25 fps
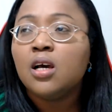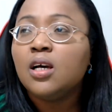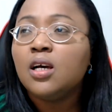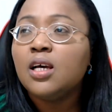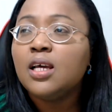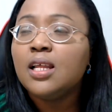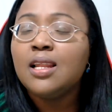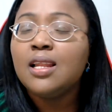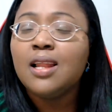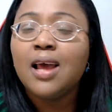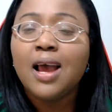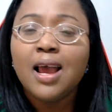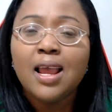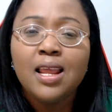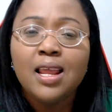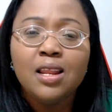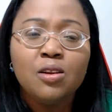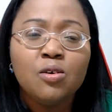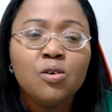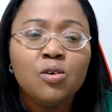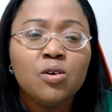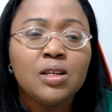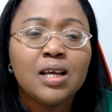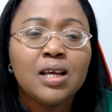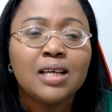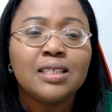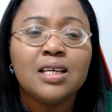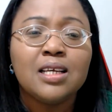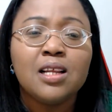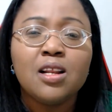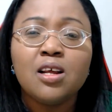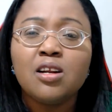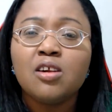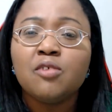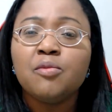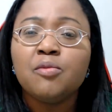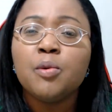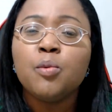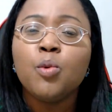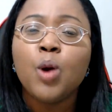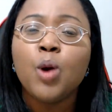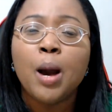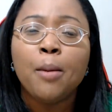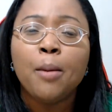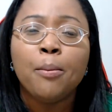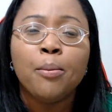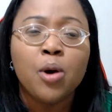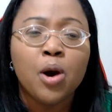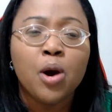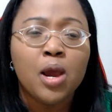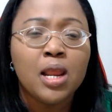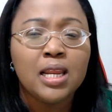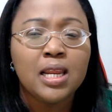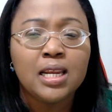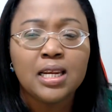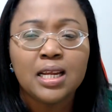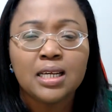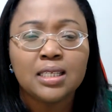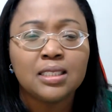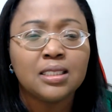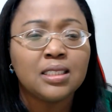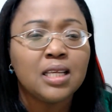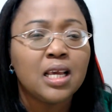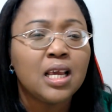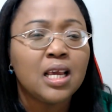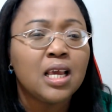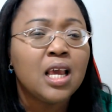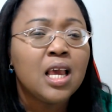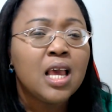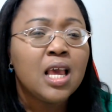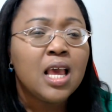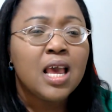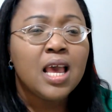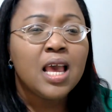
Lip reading: And I know that a lot of people are boiling and saying,